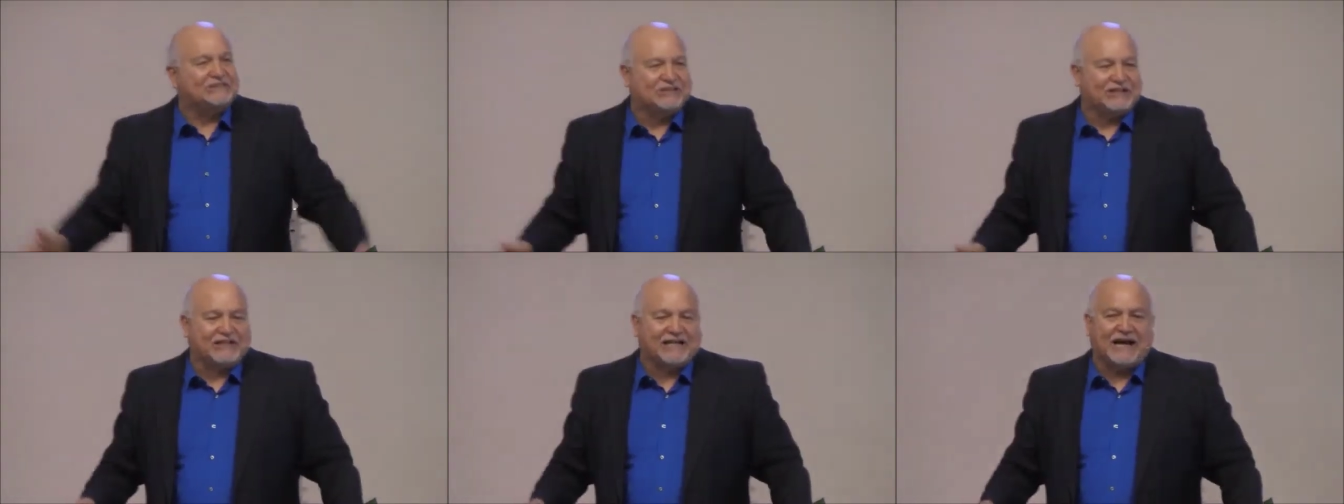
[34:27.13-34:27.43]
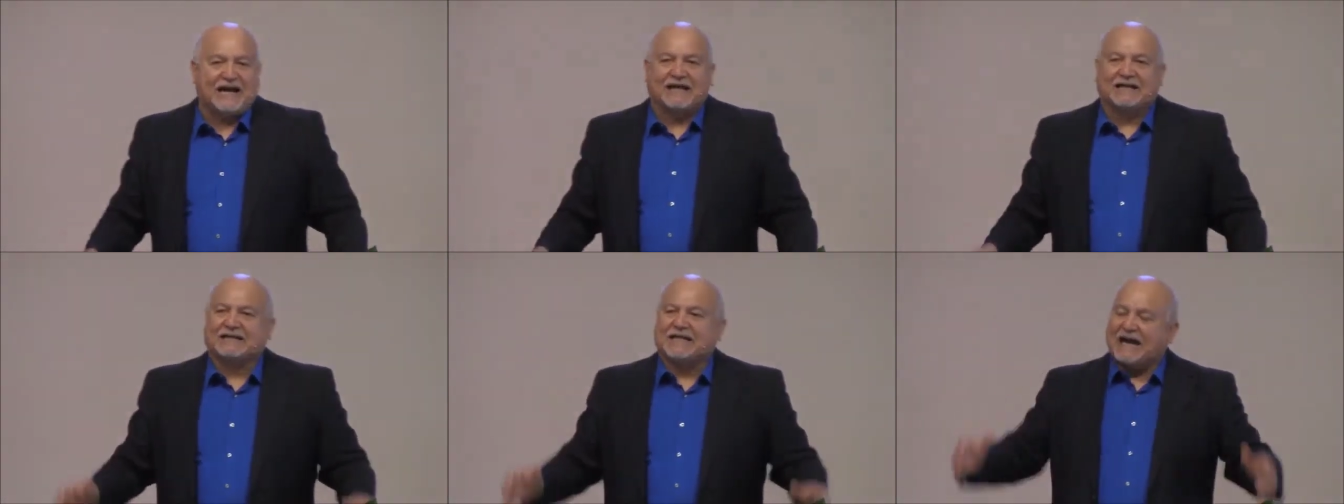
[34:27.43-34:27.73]
to
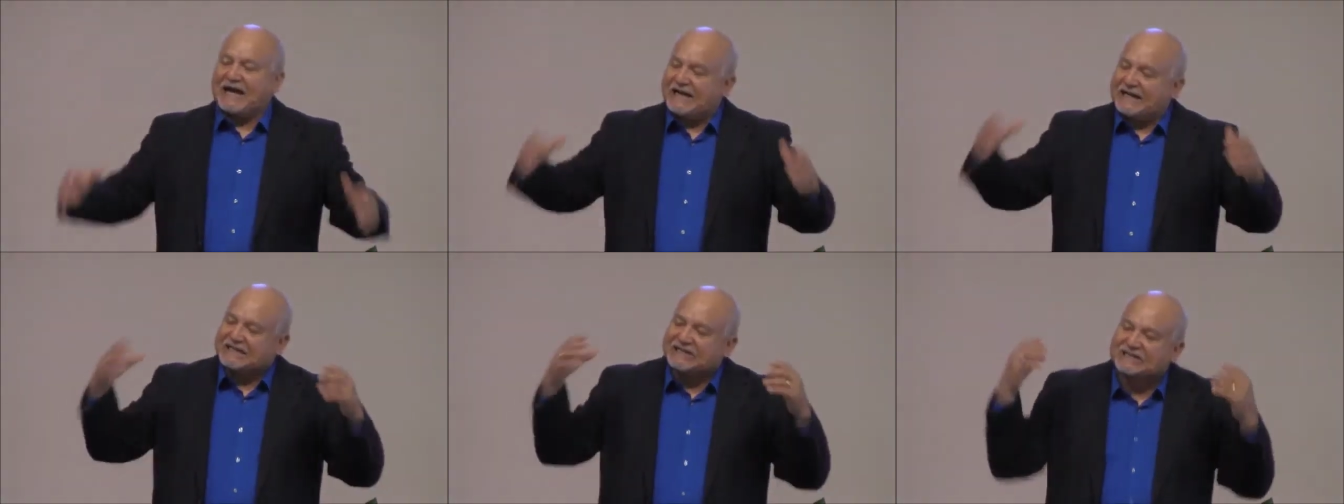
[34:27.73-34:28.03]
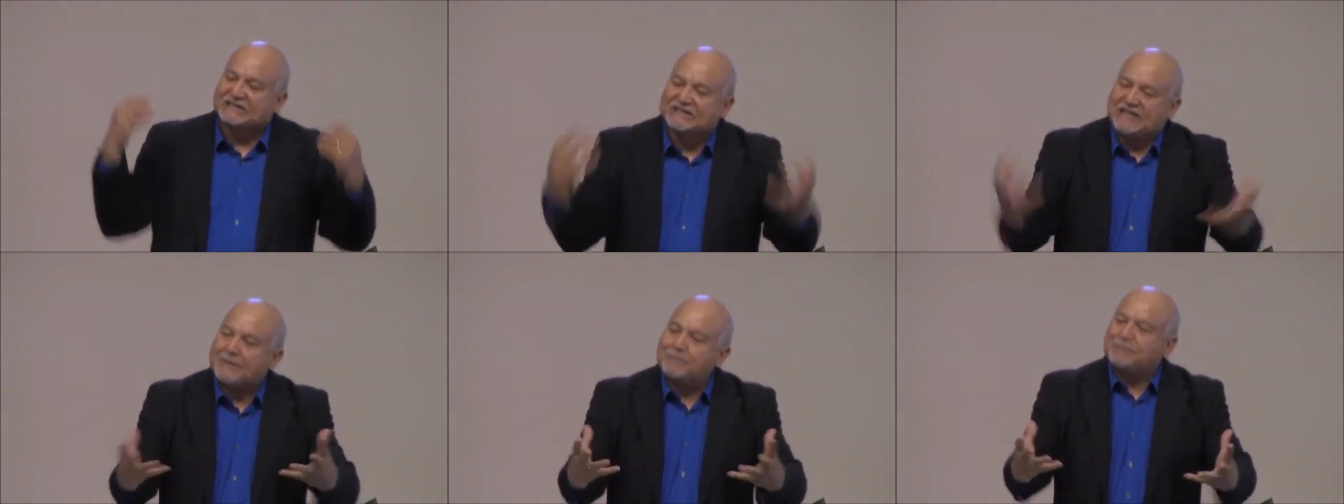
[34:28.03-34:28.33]
God. God
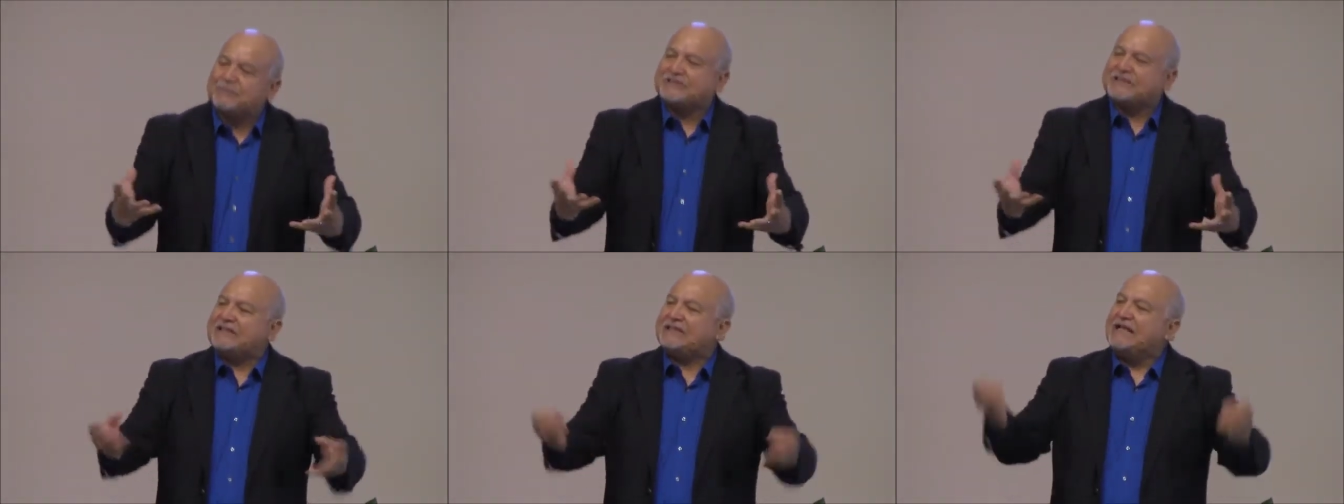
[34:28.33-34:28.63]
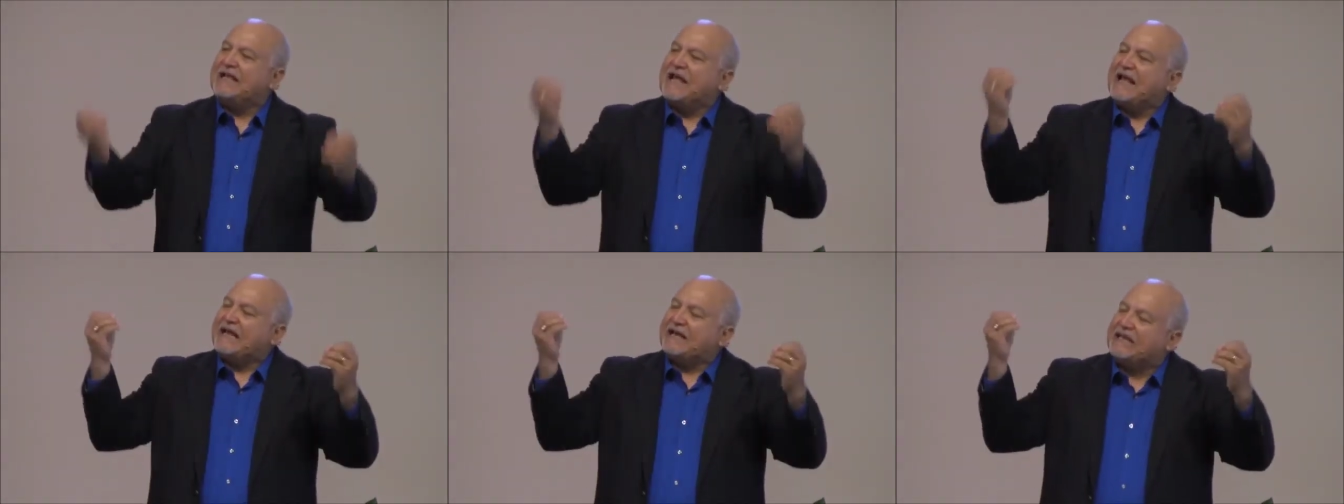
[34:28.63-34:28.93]
accepts it
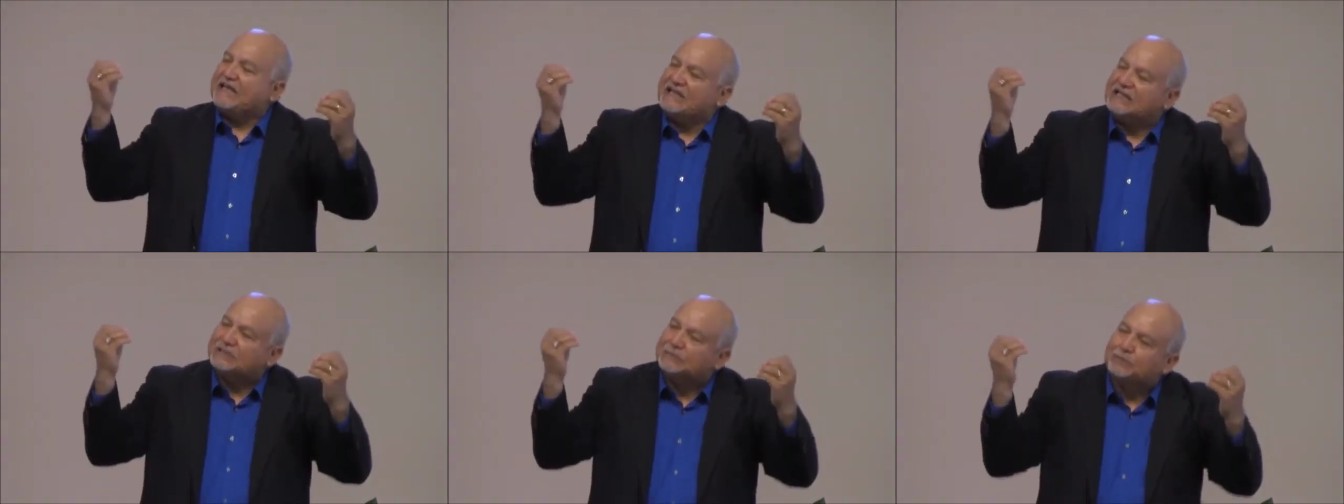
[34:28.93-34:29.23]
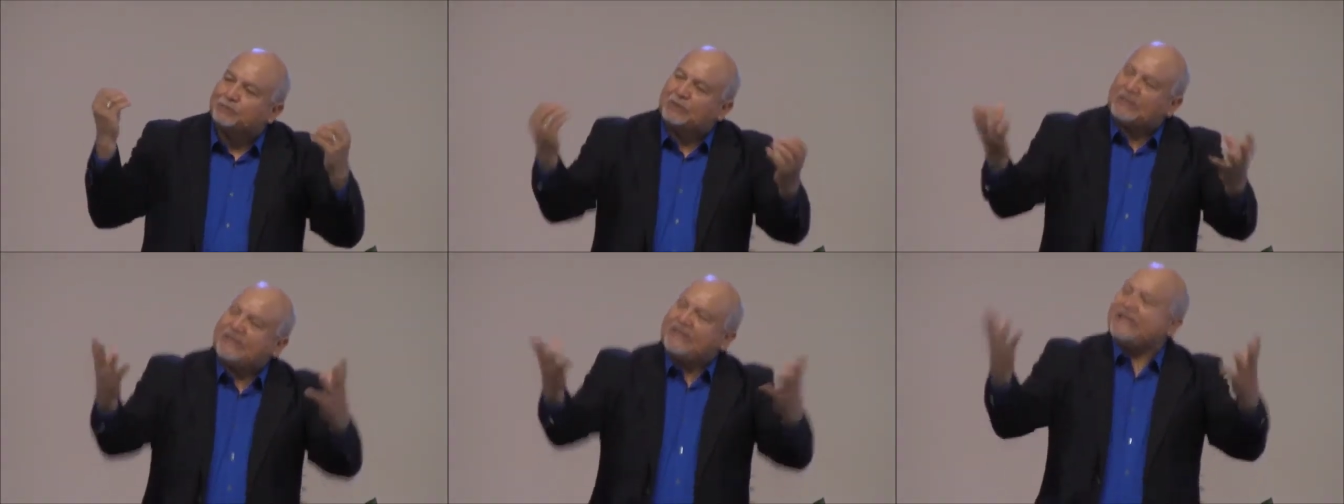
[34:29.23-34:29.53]
and He's
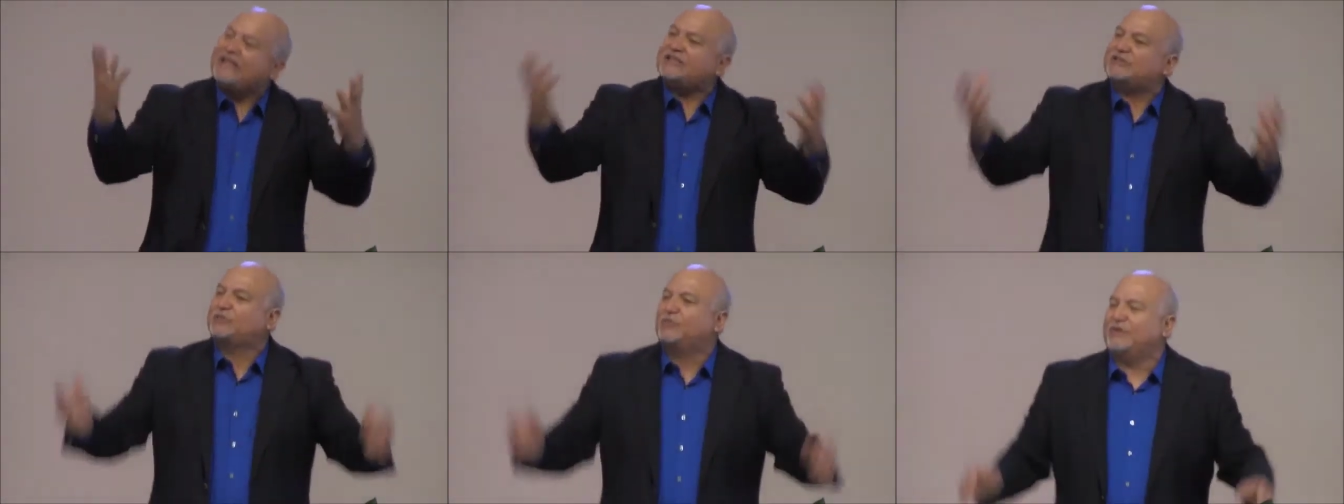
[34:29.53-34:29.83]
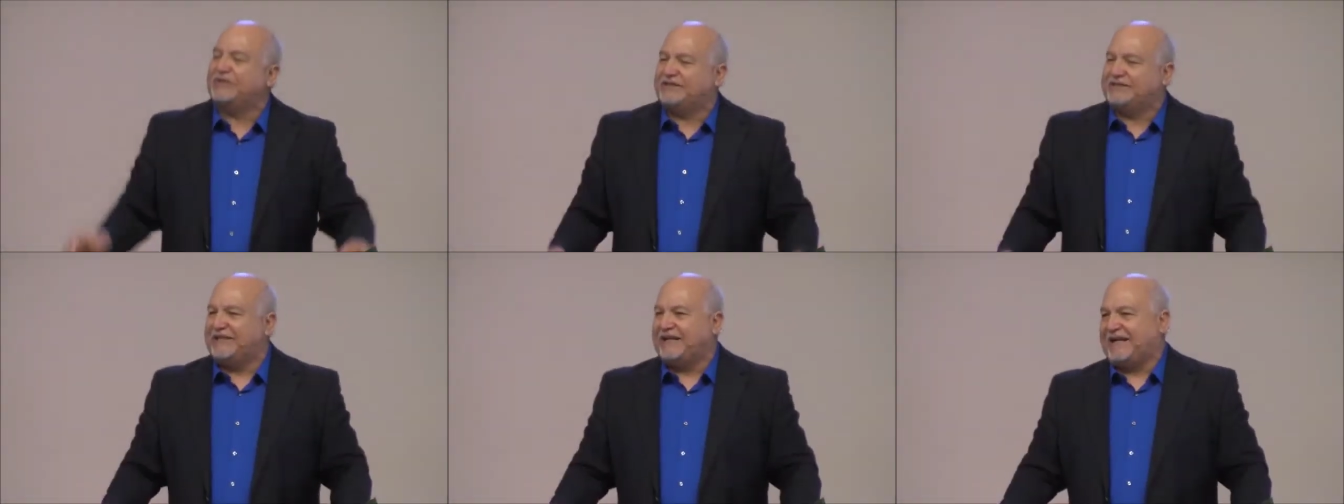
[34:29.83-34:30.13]
pleased
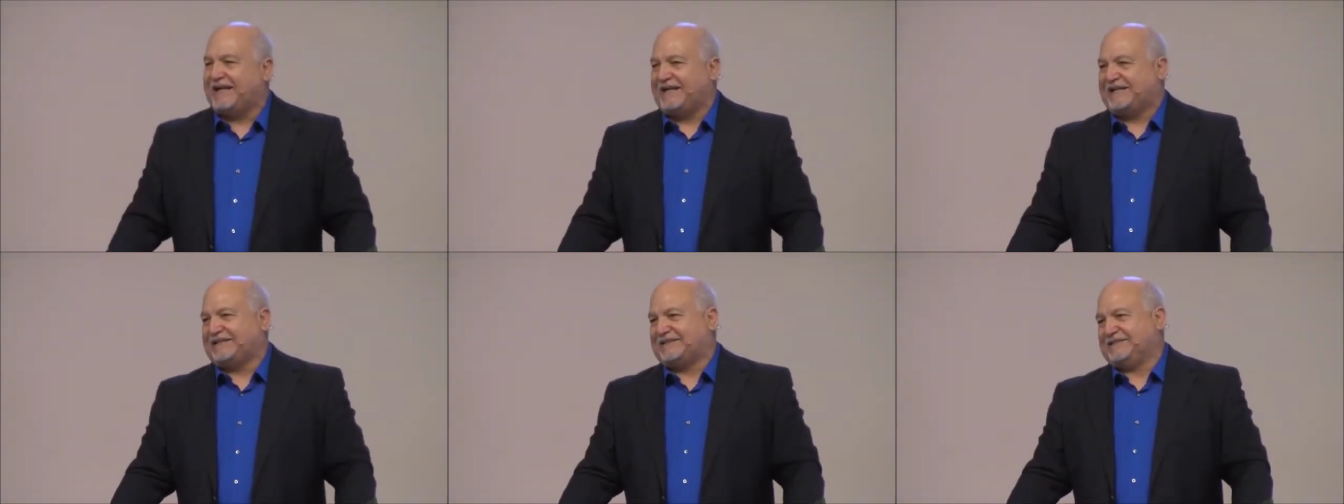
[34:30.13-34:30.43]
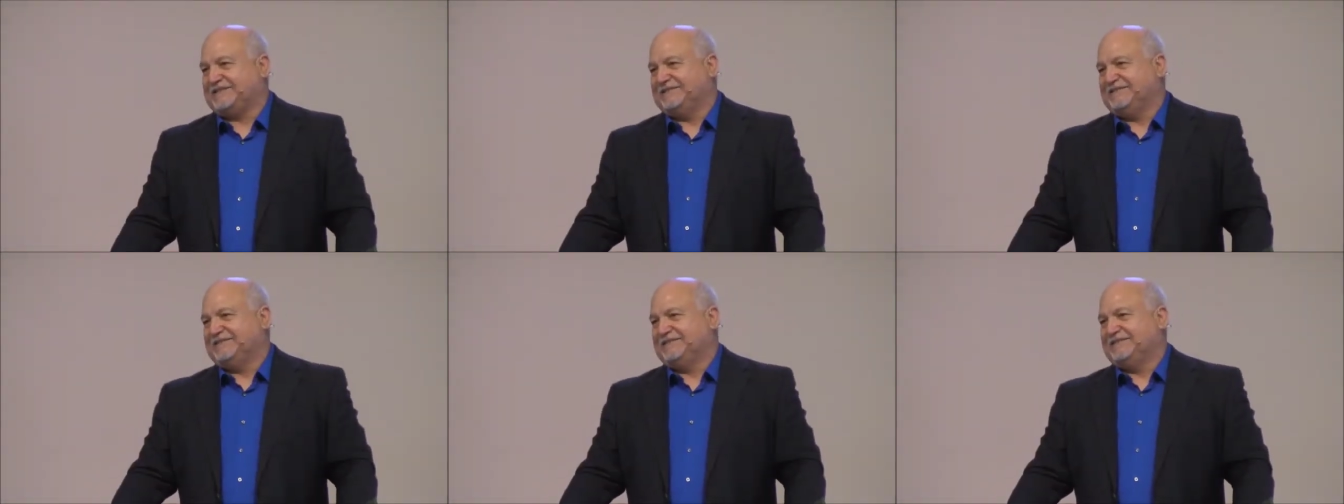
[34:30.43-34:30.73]
with that.